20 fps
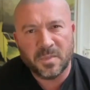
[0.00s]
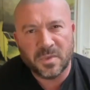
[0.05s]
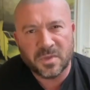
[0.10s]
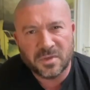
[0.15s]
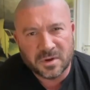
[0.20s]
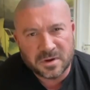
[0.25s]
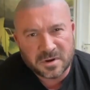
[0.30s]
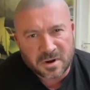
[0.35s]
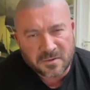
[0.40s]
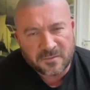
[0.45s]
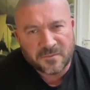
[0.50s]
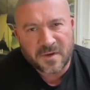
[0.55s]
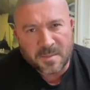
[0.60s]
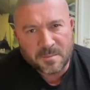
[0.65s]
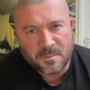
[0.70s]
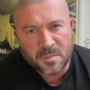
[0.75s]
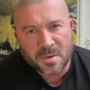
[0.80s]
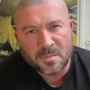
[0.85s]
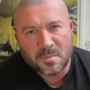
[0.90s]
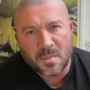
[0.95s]
the
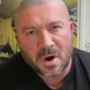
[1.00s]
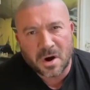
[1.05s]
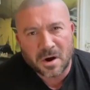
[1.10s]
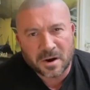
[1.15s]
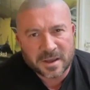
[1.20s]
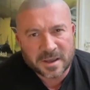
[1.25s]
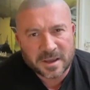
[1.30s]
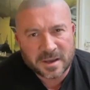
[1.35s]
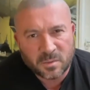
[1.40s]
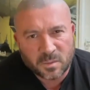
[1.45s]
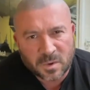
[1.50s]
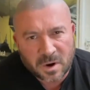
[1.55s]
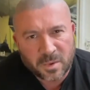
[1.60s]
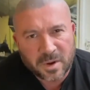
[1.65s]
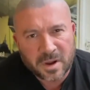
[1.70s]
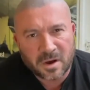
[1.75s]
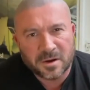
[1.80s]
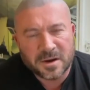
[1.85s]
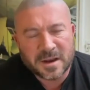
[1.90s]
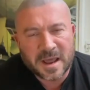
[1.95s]
November market, where we
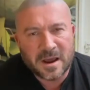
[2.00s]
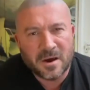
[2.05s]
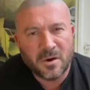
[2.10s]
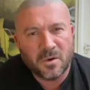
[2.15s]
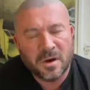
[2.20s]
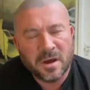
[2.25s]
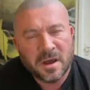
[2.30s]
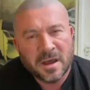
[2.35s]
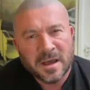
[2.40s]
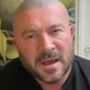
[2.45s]
are now,